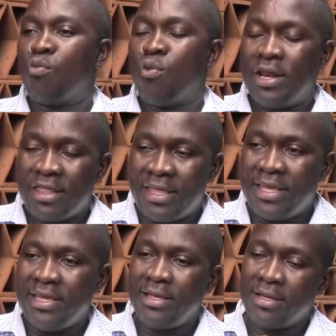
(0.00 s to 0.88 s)
when
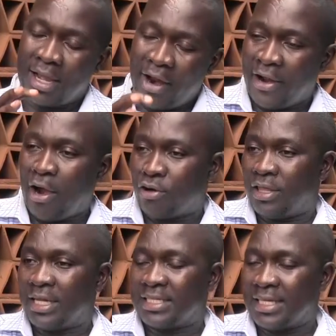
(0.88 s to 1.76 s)
they carry out
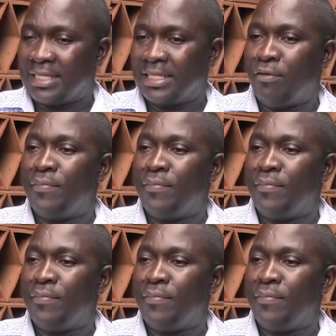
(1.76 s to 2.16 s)
that search, they'll